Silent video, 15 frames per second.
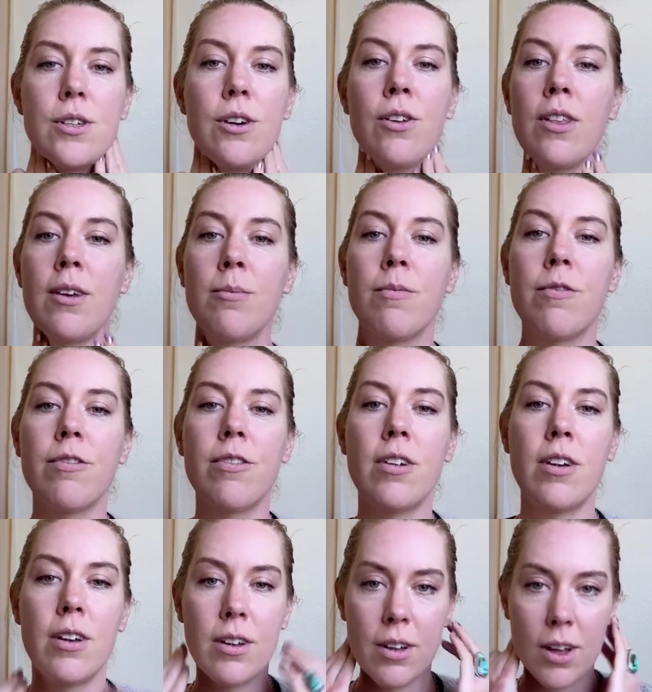lymph
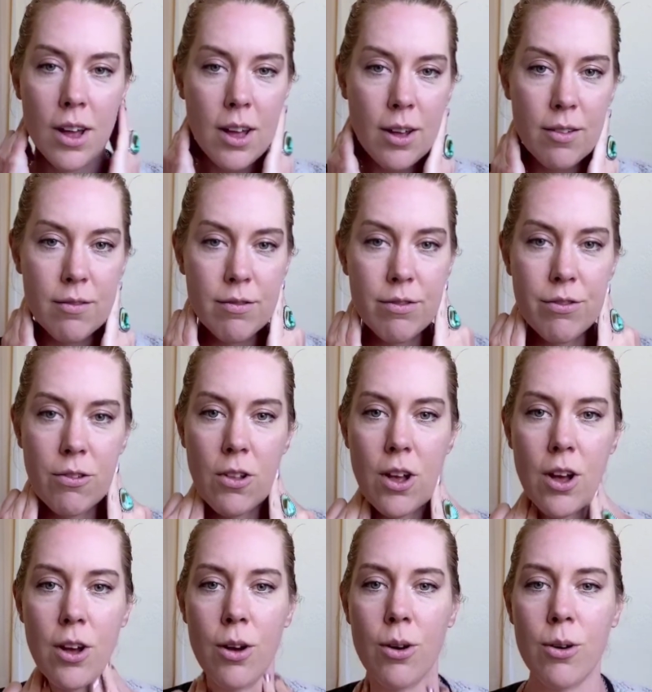
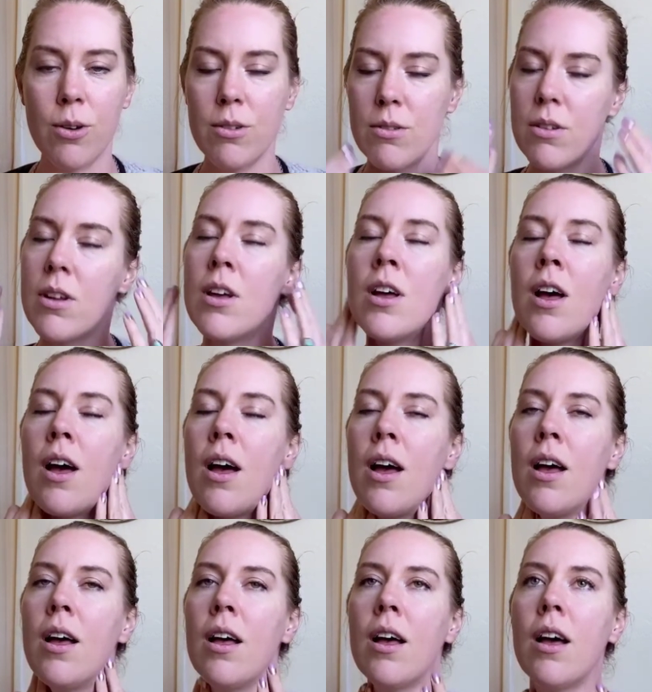flow,
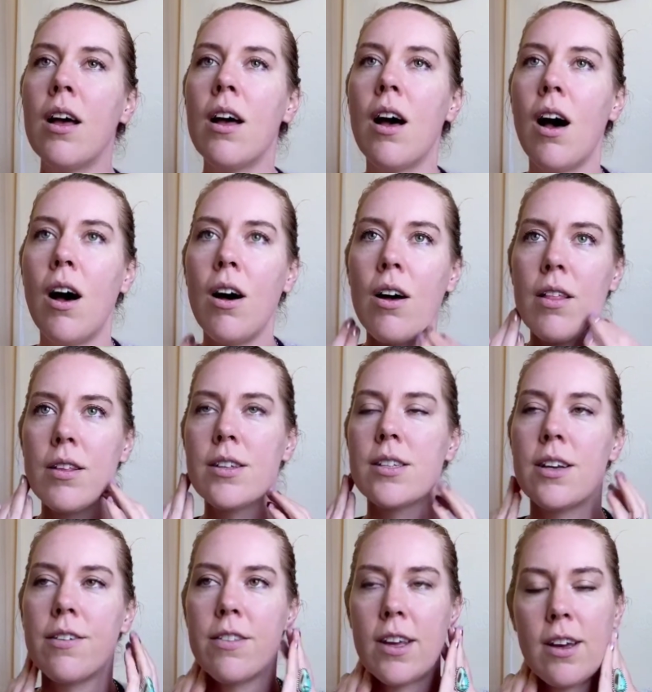all the
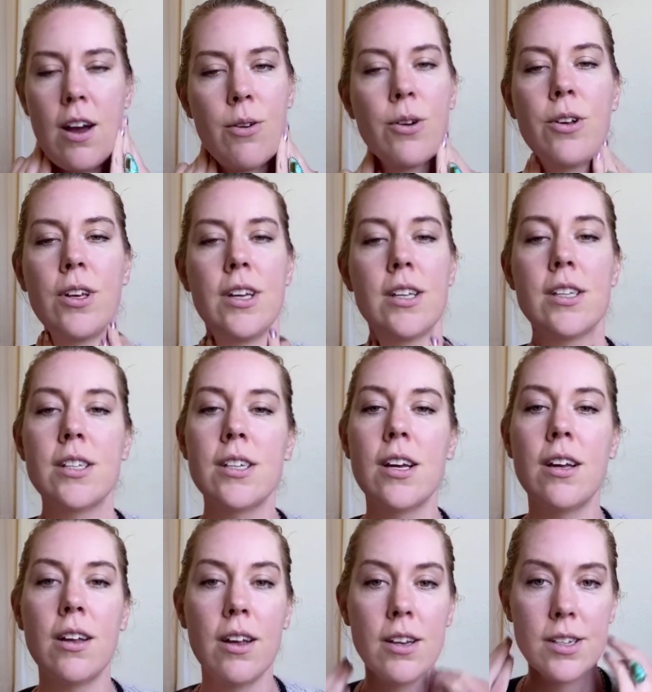stuff that got released
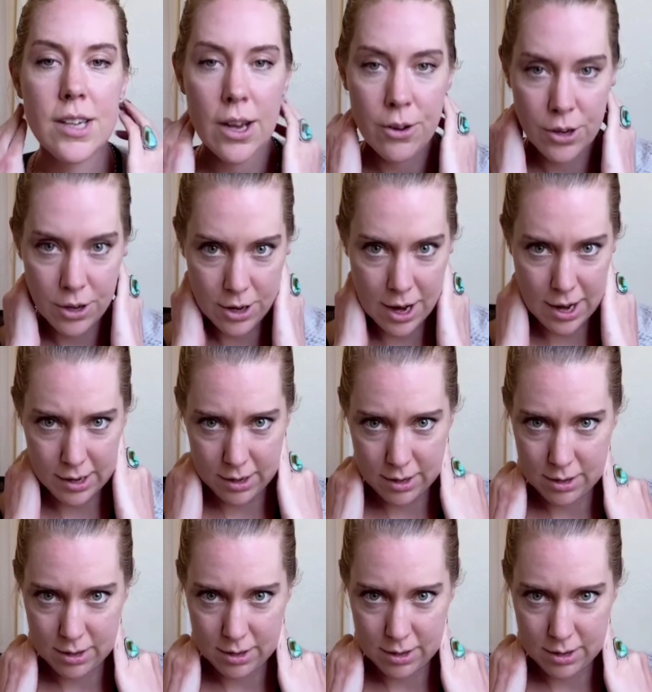down your neck.